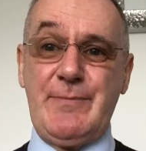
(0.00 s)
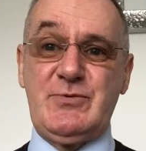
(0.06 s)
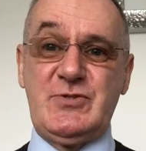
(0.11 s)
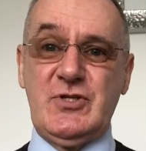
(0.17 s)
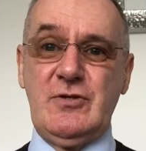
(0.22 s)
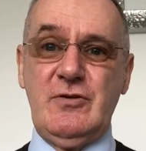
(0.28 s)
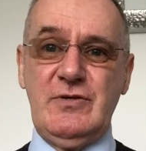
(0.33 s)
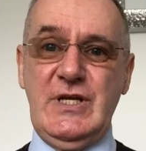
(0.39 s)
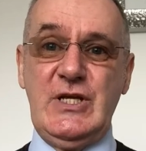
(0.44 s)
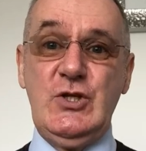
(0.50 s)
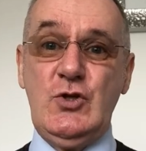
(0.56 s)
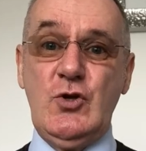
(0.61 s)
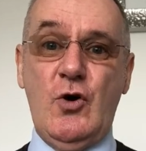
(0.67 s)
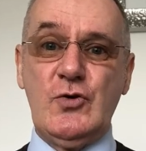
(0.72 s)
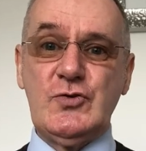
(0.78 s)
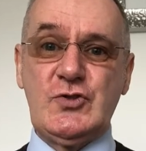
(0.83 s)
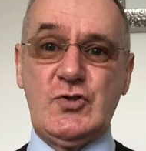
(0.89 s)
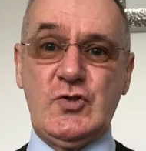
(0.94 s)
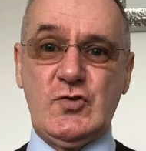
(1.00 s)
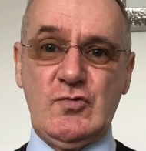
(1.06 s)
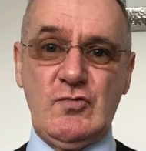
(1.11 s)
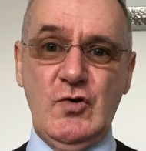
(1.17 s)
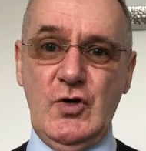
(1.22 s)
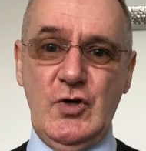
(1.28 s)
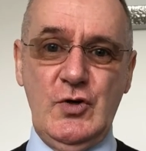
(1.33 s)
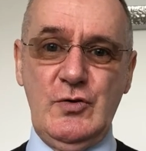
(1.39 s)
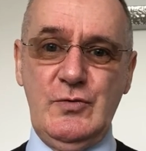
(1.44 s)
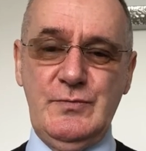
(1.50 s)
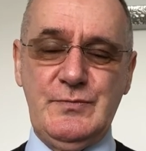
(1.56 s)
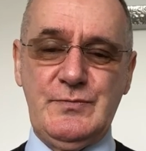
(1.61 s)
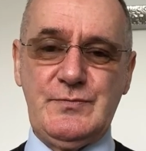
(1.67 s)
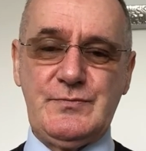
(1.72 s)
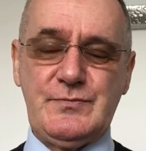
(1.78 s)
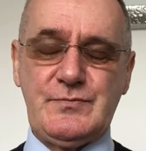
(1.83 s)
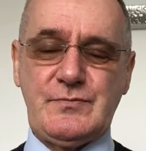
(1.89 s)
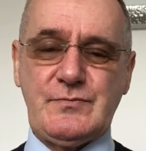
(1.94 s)
absolutely not true.
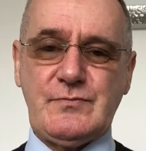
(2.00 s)
Wow.